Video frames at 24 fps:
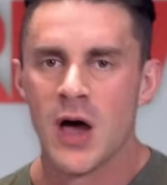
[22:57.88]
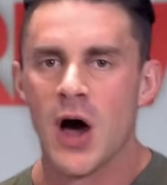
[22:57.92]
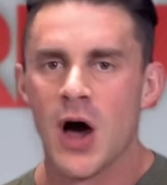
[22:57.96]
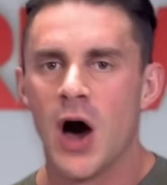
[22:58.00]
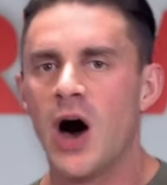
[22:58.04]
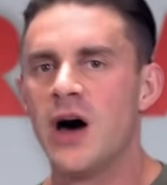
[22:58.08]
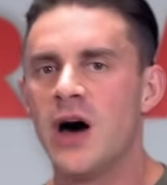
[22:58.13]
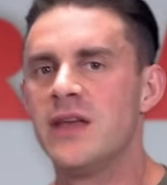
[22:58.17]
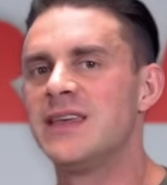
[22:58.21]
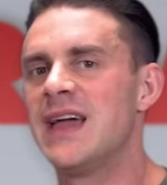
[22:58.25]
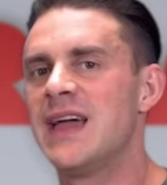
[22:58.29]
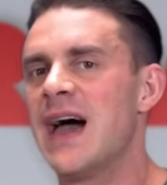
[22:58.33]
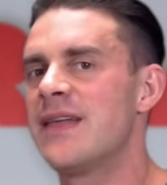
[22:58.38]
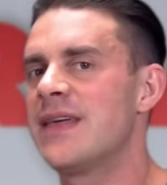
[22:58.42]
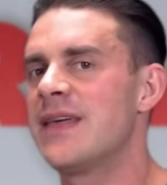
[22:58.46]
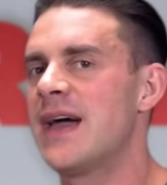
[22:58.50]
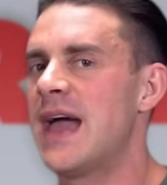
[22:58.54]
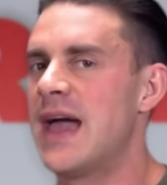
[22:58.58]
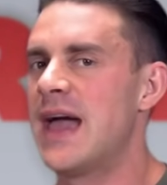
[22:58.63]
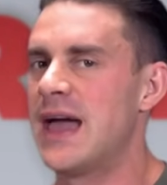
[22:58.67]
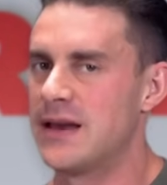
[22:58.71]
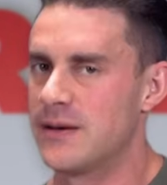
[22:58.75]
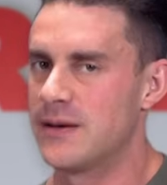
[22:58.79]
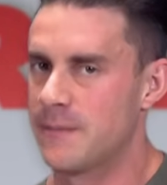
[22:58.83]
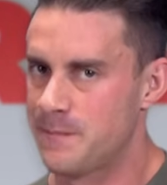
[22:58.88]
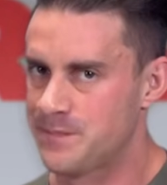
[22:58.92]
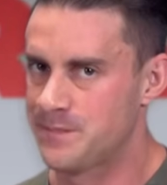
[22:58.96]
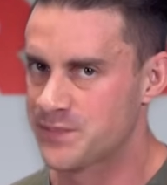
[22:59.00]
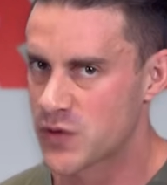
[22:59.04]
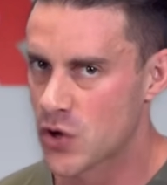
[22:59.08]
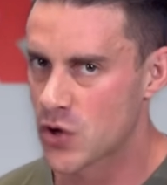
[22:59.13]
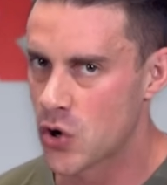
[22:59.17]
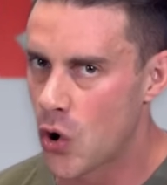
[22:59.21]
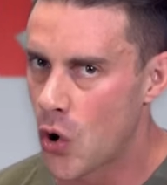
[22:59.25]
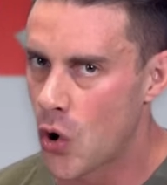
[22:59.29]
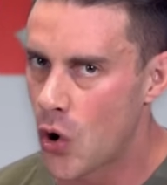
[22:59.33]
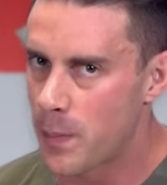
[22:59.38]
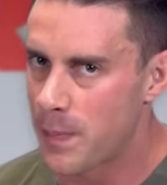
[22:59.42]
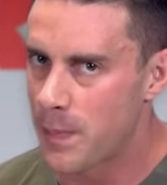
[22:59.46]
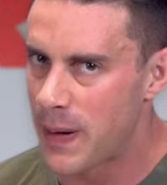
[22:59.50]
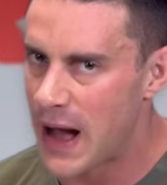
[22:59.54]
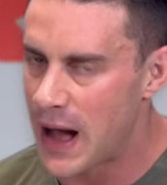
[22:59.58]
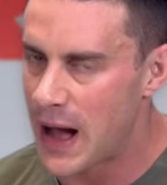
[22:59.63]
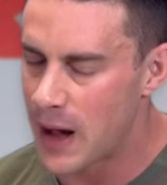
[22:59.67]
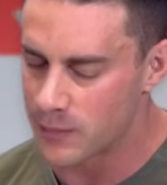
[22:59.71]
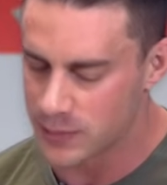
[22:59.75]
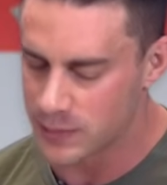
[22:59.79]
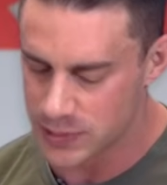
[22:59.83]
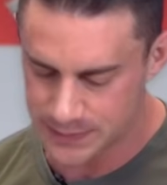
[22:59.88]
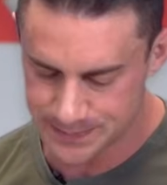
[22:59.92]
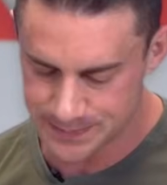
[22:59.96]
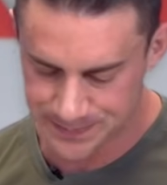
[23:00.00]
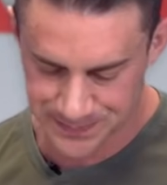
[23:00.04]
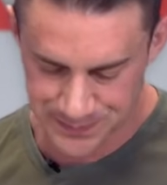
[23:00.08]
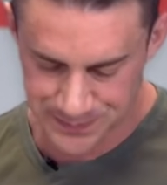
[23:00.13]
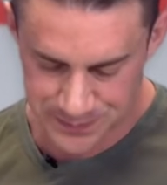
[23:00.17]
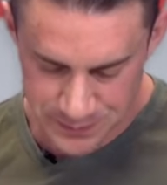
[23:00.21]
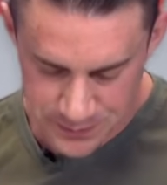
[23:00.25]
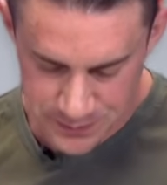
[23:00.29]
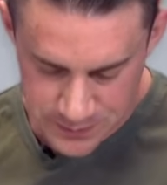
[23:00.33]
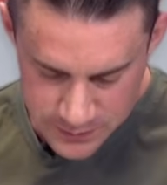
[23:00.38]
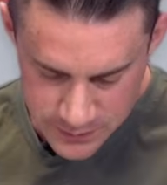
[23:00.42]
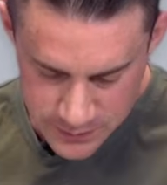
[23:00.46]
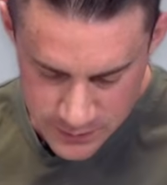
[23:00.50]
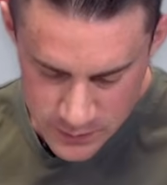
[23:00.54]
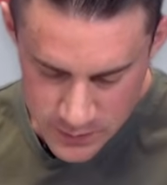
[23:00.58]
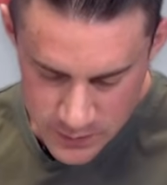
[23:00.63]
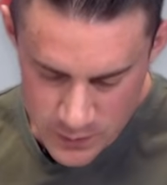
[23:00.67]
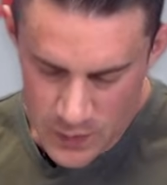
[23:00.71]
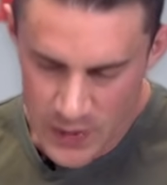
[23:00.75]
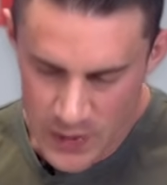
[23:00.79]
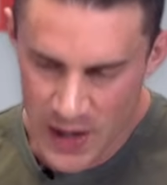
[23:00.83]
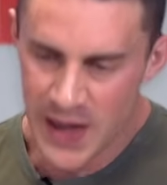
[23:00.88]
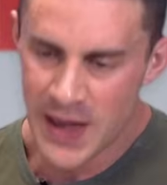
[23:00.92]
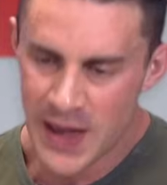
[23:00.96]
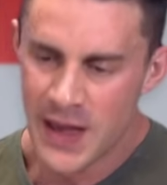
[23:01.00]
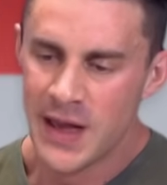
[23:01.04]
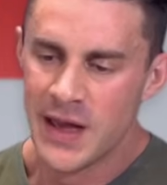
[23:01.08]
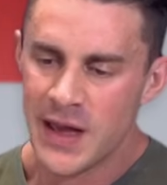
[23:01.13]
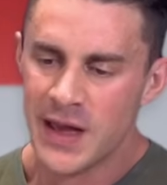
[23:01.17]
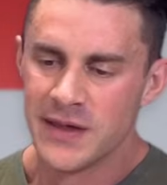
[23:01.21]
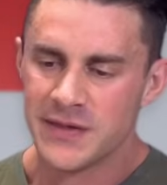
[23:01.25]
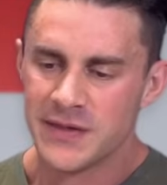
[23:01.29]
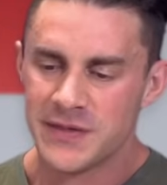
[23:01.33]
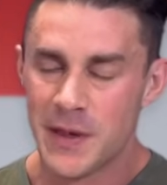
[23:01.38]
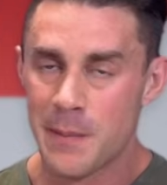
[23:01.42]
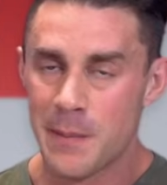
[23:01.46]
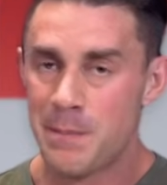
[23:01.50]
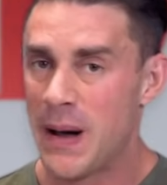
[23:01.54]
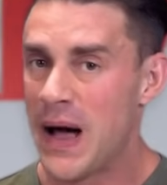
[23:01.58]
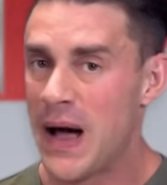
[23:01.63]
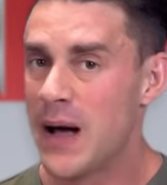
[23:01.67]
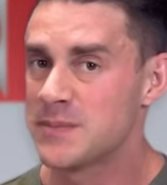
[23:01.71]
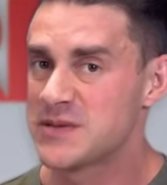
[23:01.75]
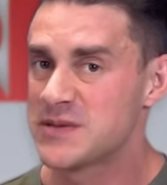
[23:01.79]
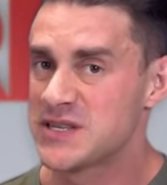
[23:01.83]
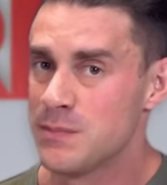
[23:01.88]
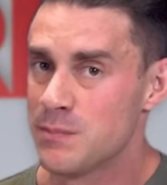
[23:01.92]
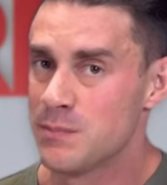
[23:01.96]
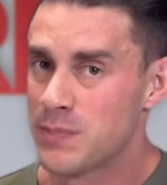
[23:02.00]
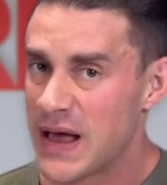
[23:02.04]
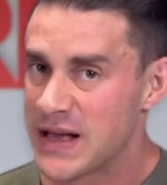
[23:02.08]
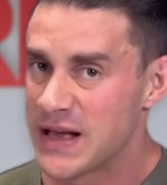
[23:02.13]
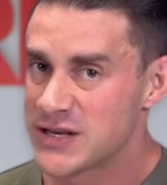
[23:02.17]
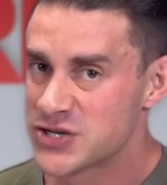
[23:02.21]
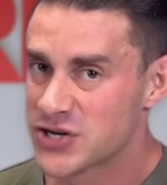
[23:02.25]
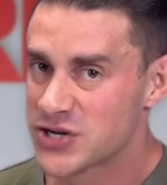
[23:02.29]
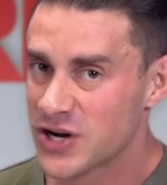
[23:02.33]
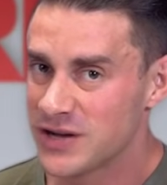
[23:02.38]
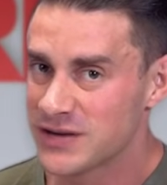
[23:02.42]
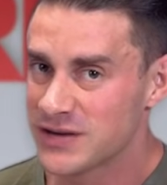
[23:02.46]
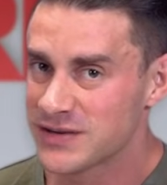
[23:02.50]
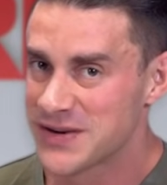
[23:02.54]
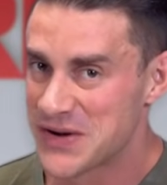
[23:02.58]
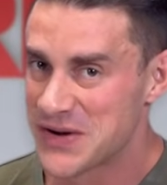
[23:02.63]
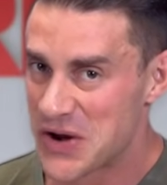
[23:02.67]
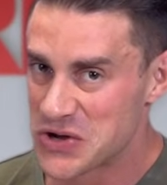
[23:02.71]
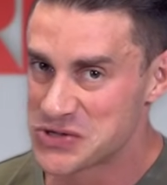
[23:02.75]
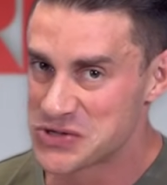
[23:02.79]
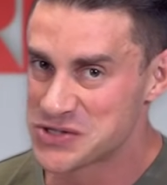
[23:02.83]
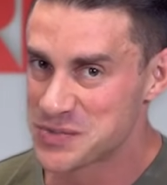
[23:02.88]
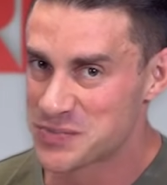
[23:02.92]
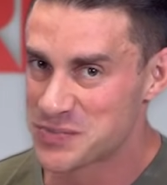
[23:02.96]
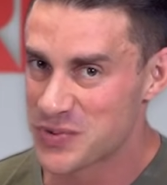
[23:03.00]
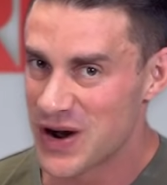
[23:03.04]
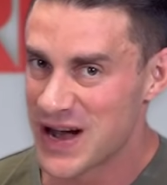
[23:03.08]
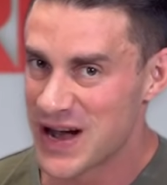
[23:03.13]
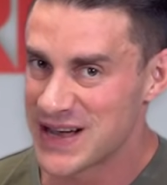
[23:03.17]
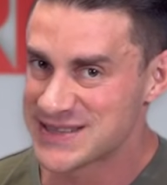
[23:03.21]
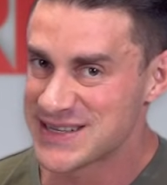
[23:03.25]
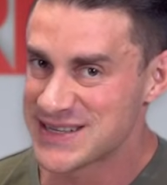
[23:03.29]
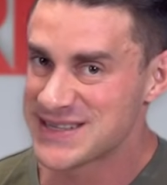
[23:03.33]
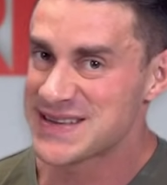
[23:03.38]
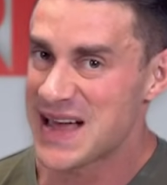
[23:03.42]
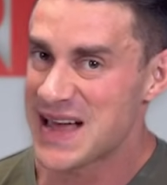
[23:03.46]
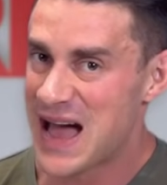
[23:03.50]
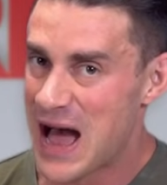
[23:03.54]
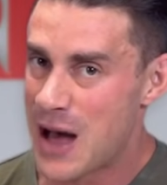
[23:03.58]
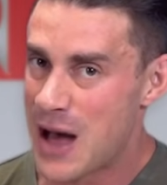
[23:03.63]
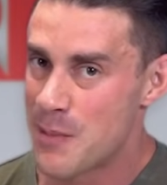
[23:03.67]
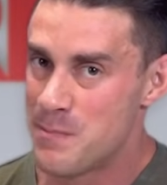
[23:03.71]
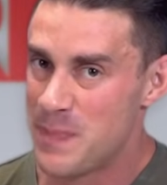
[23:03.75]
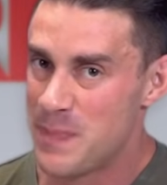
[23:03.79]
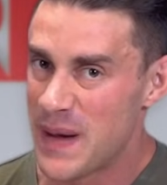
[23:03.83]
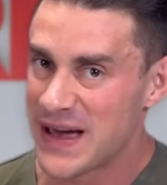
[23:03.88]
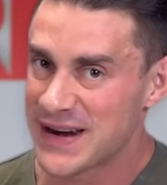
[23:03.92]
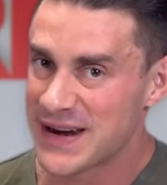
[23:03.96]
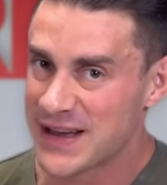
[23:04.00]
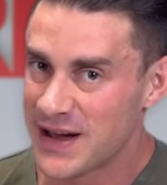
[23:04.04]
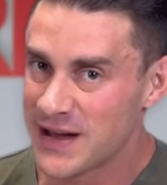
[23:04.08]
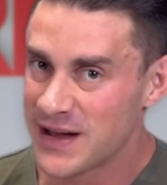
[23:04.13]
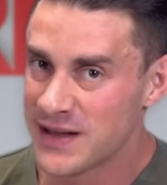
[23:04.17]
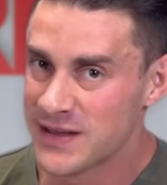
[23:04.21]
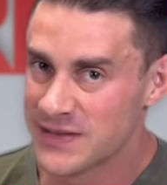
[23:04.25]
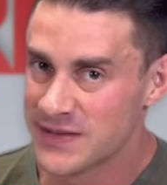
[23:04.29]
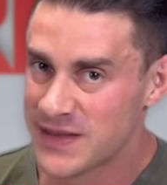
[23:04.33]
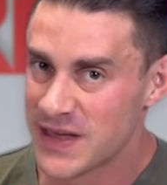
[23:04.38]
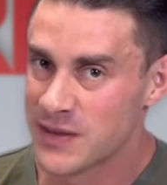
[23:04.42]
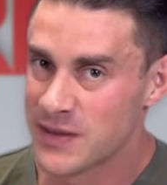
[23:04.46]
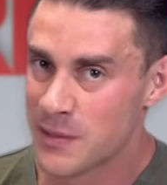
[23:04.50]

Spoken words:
On the other hand, Core Pump. The pumps in BLOODSHOT, no surprises, are better than